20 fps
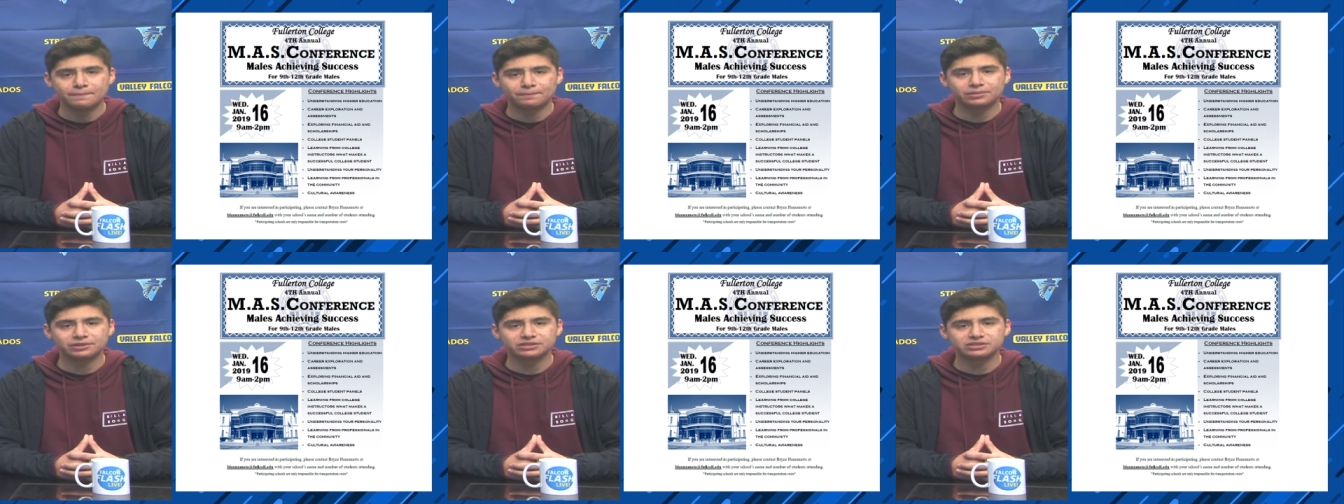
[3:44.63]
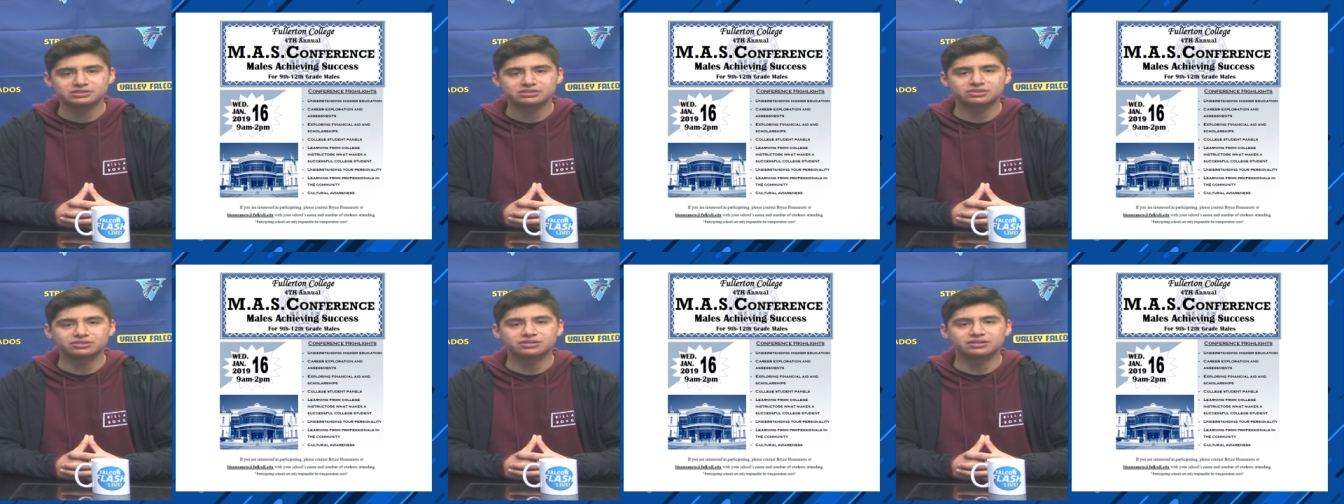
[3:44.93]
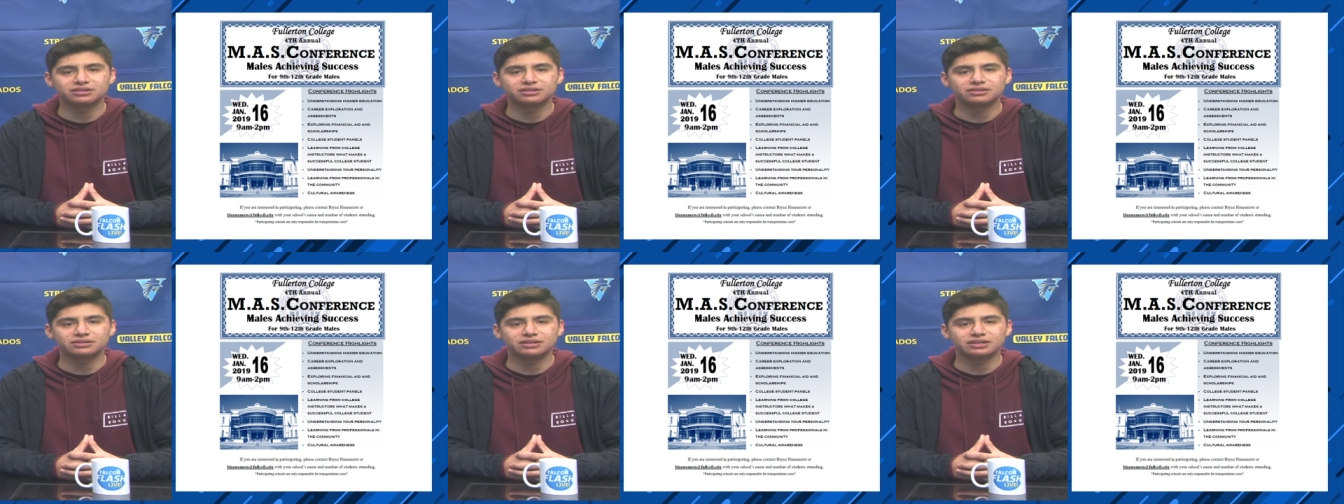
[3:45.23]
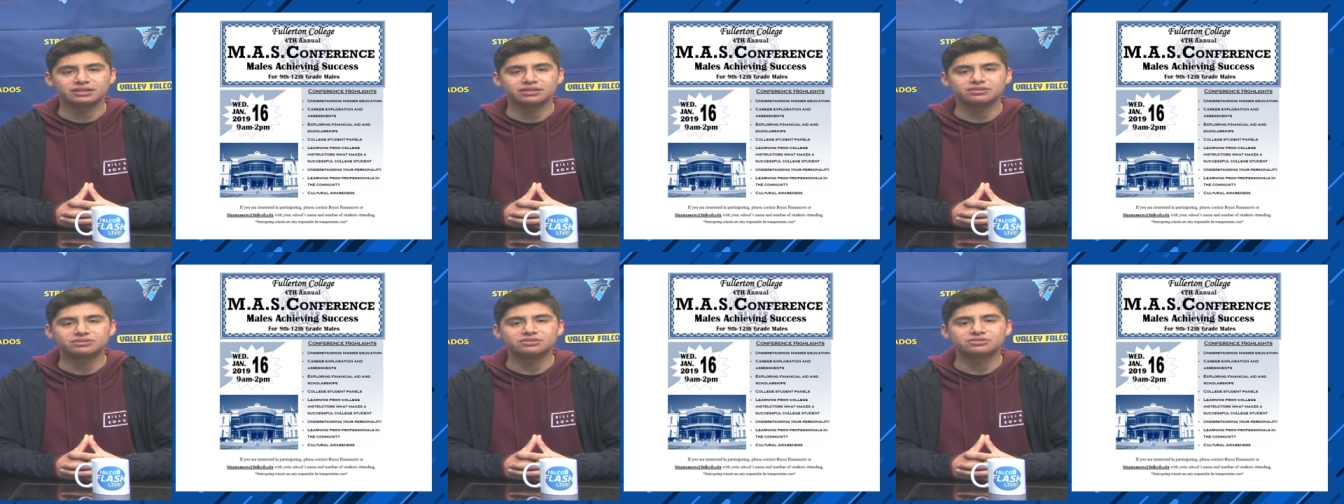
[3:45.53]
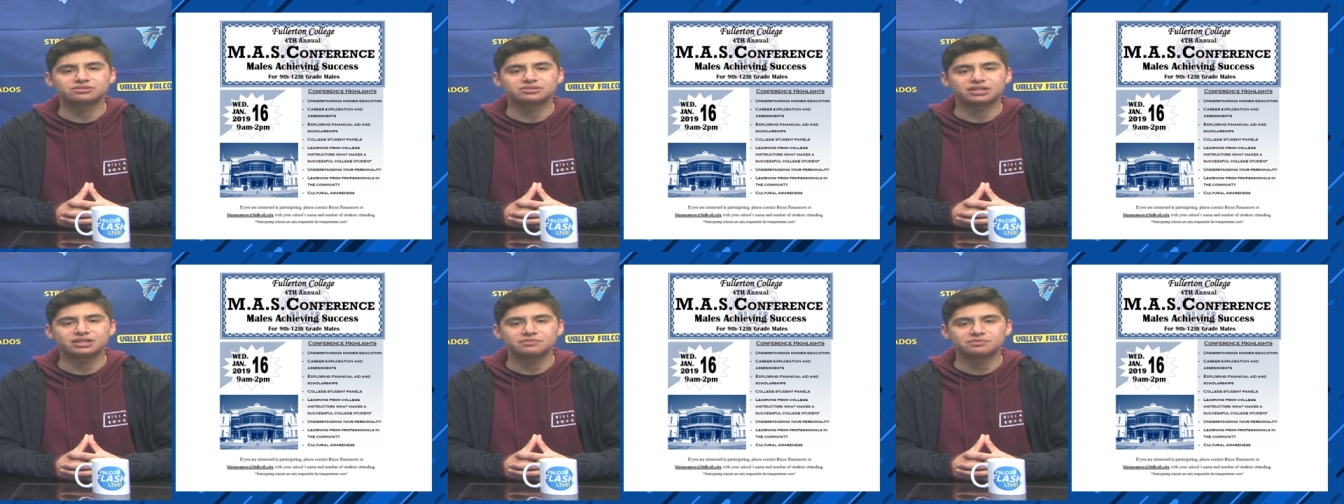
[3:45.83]
Please turn in your
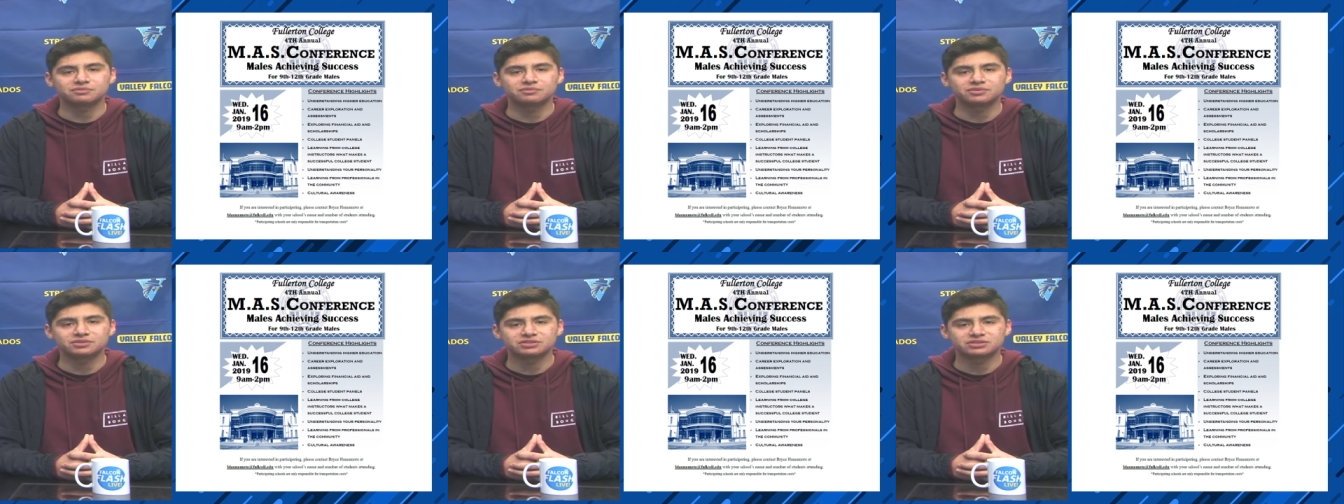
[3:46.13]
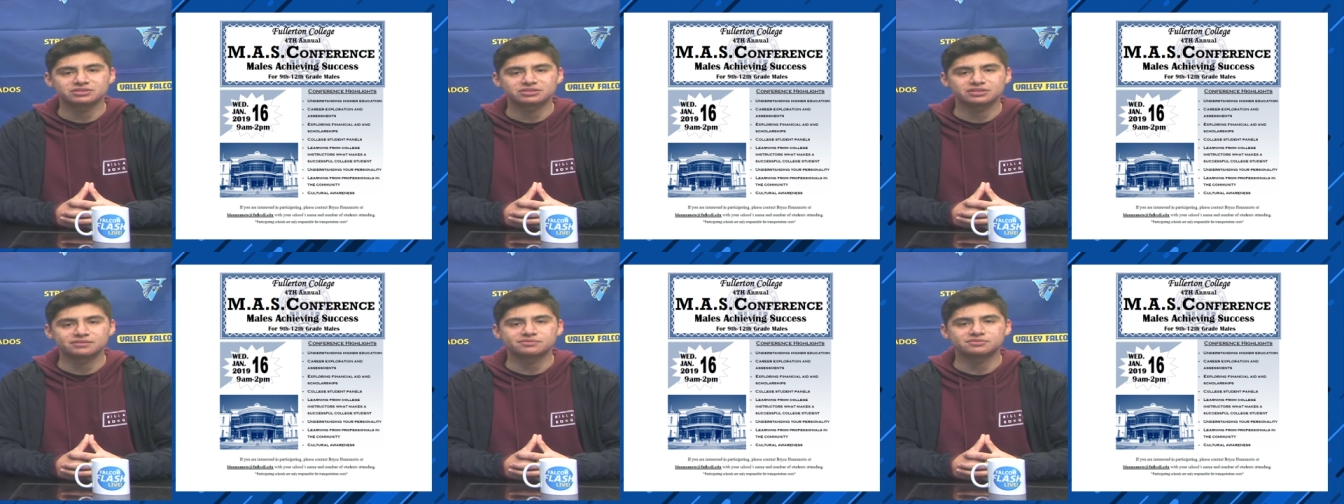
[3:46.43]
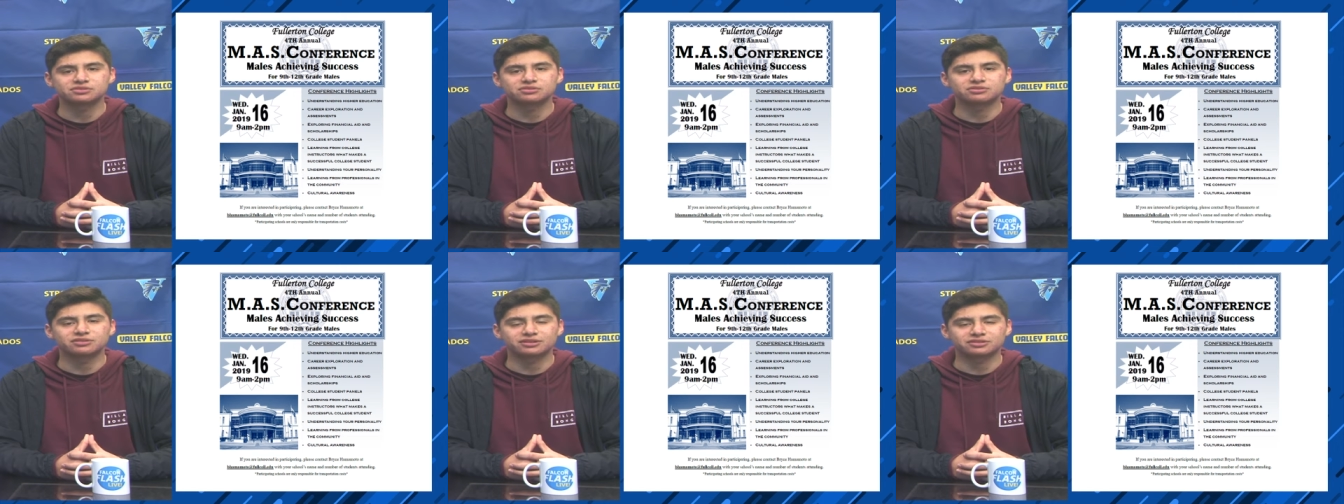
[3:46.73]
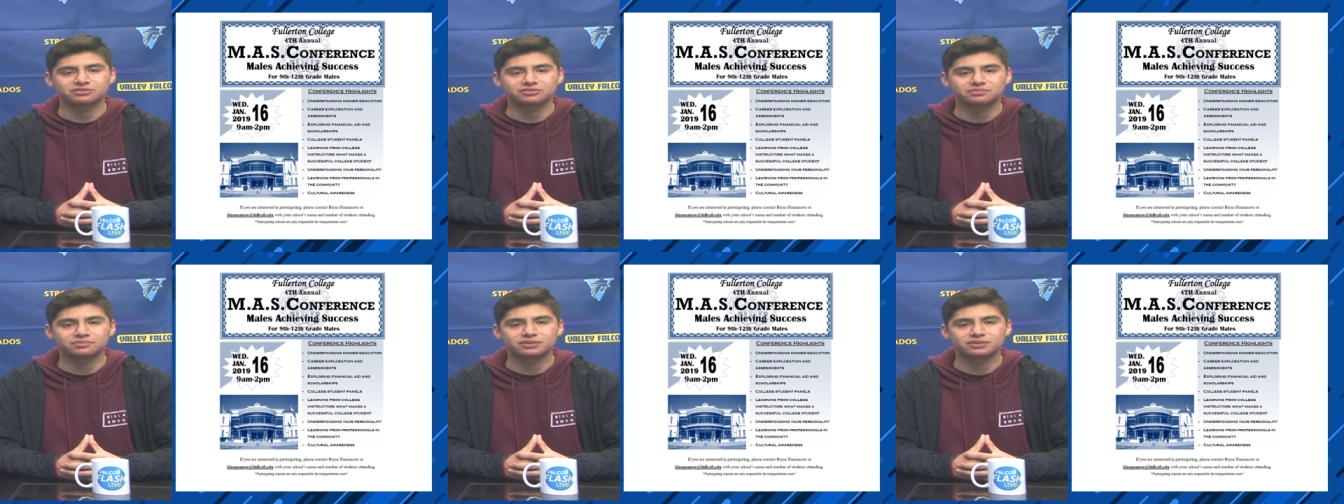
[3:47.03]
signed permission slips to Dr.